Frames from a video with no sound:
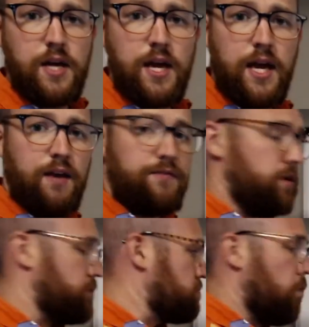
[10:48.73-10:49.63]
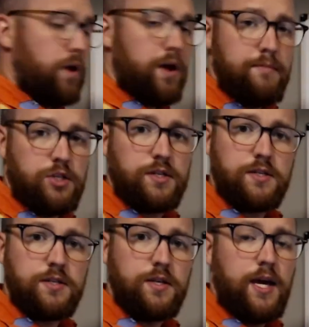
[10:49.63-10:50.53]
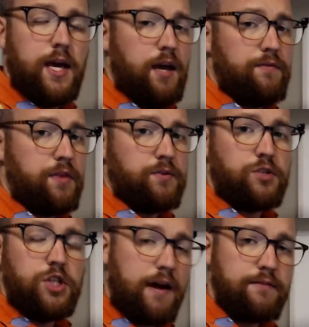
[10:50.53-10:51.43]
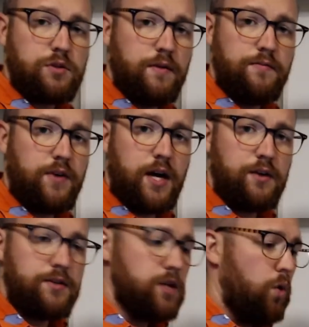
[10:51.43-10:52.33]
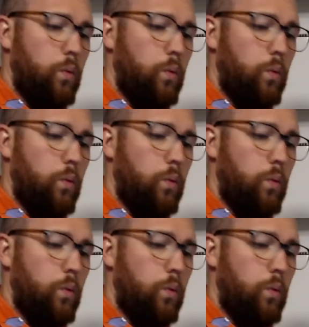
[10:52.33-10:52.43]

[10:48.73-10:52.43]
if there's more images, if there's JavaScript files,